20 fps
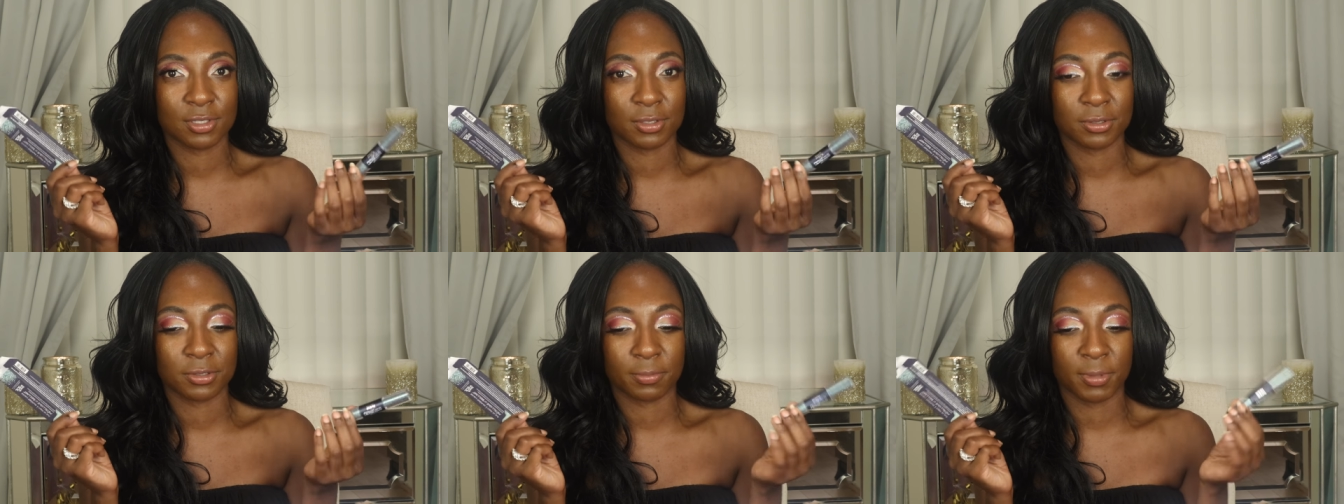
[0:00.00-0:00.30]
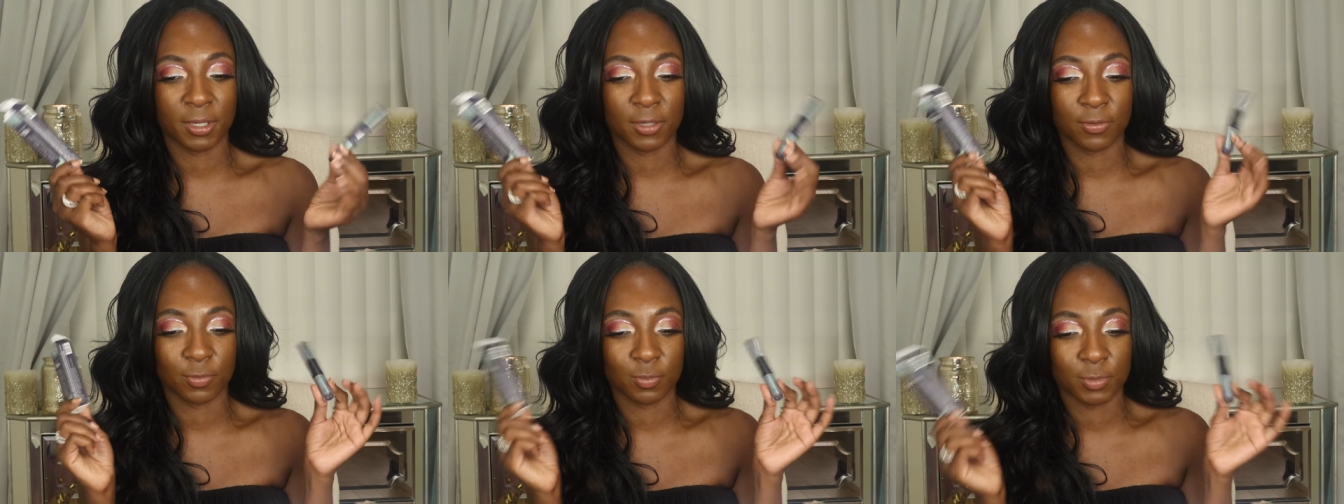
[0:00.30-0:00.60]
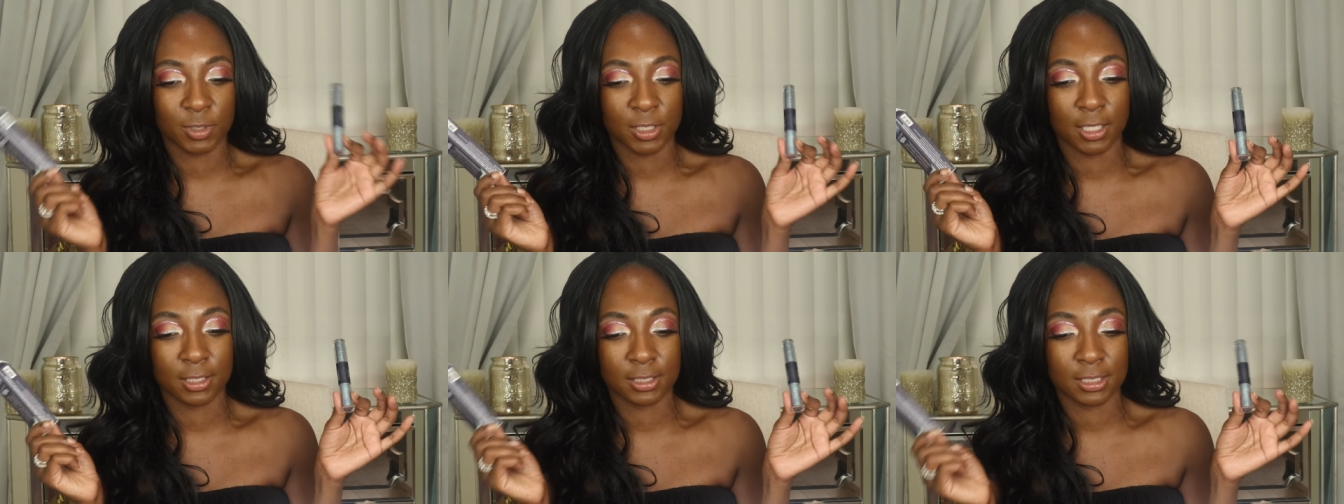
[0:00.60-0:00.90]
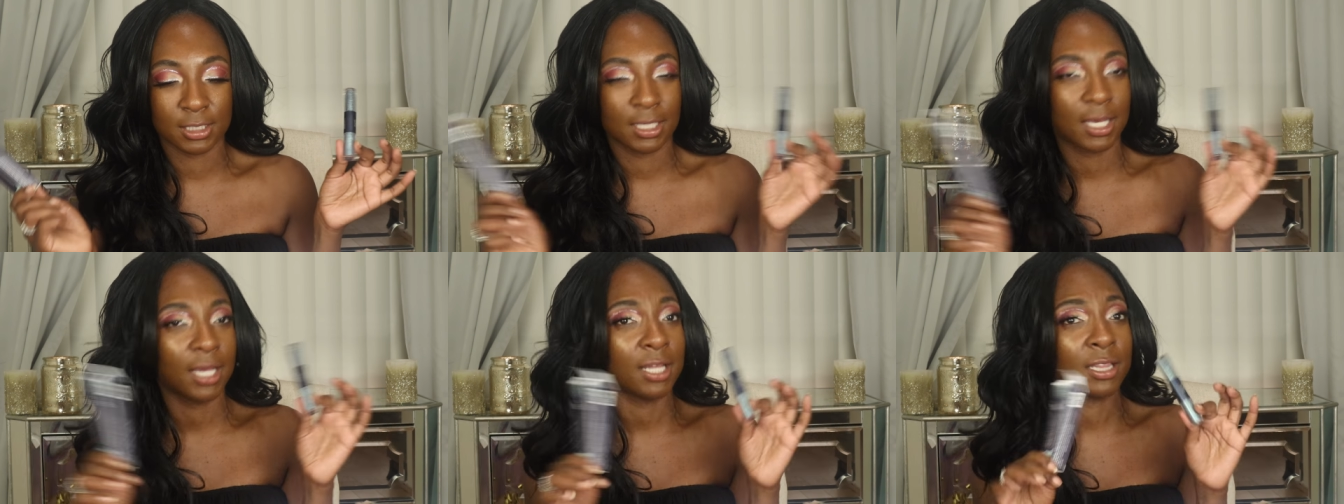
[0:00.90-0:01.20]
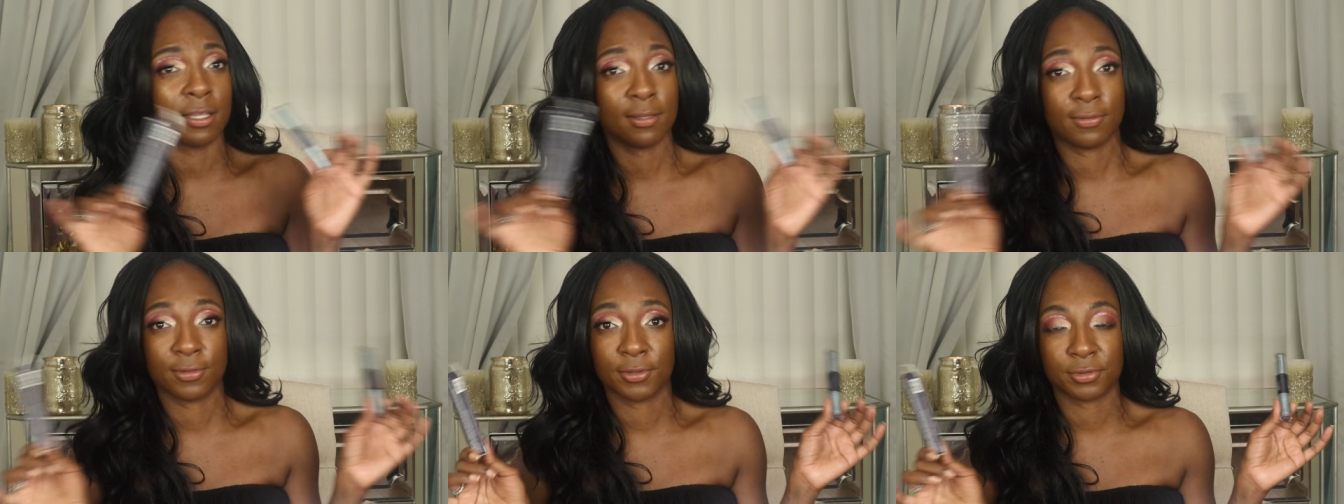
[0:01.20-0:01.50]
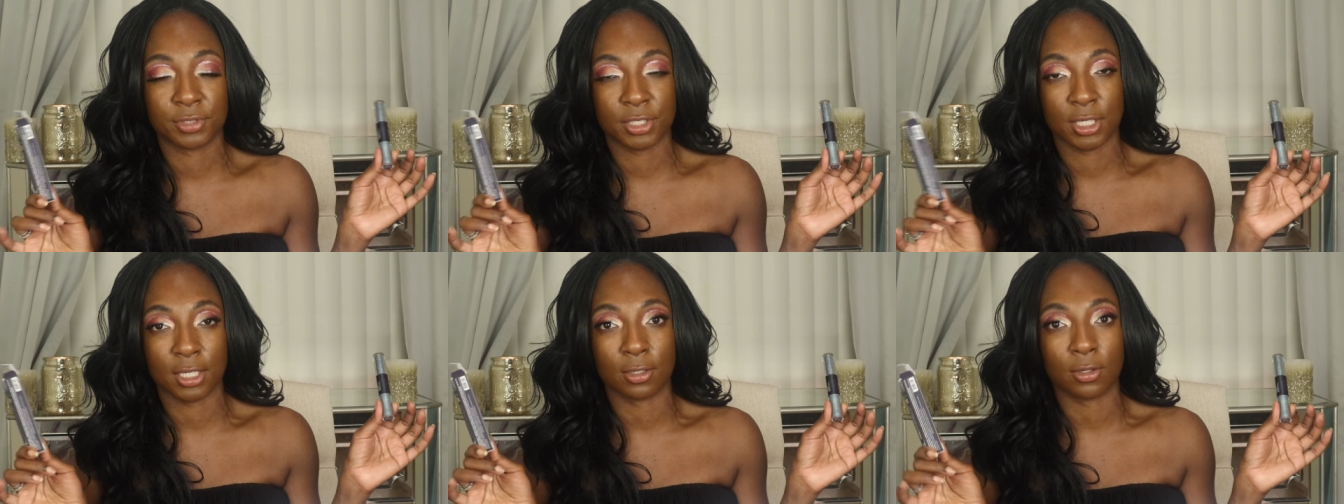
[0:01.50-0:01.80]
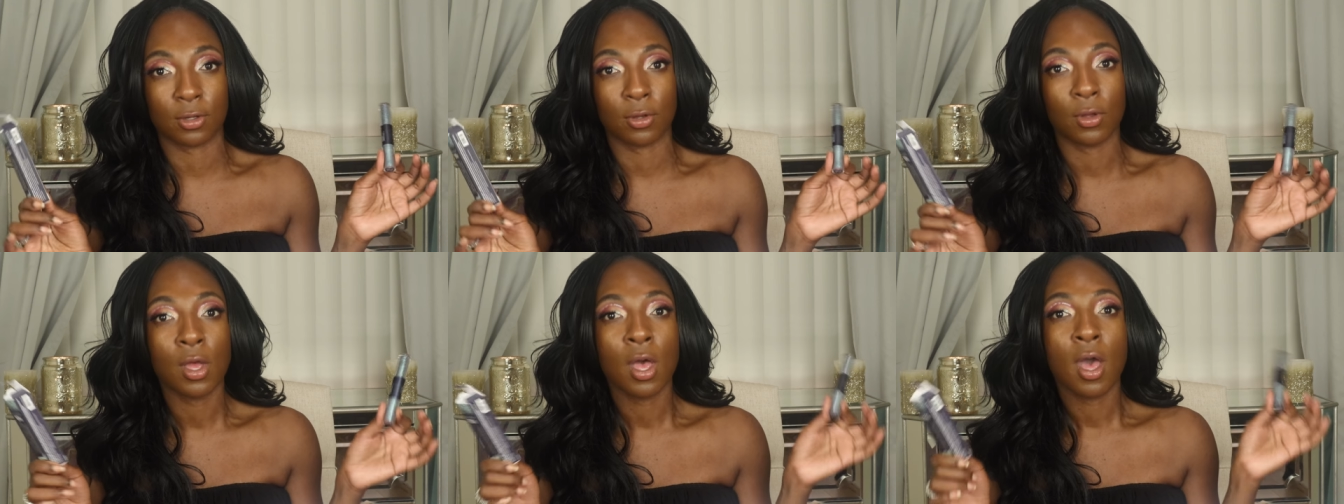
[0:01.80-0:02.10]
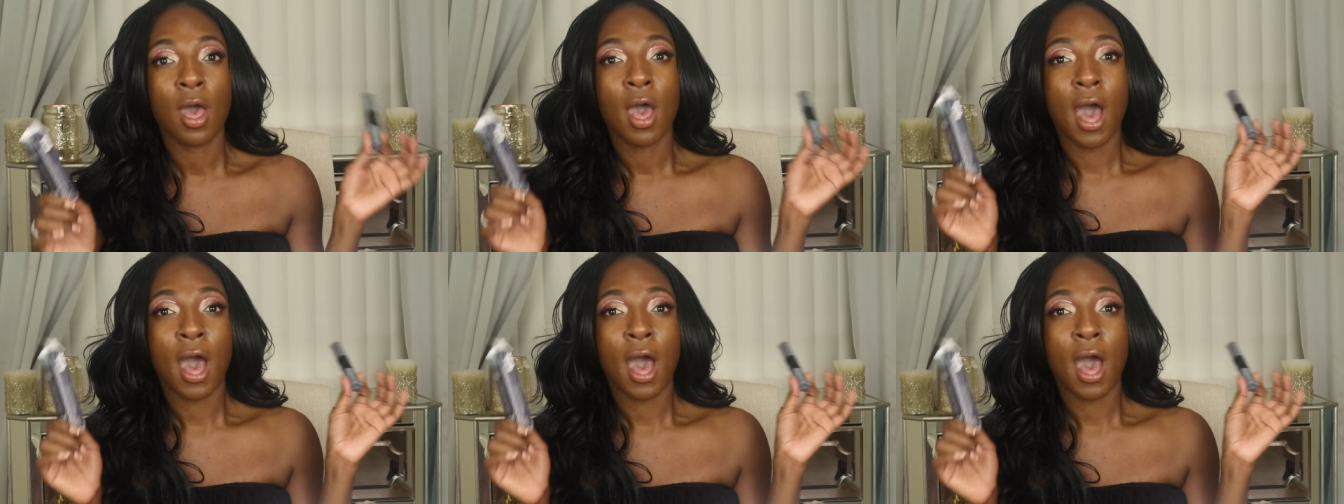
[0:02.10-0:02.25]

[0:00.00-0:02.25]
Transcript: learned about from Tati. I love her channel.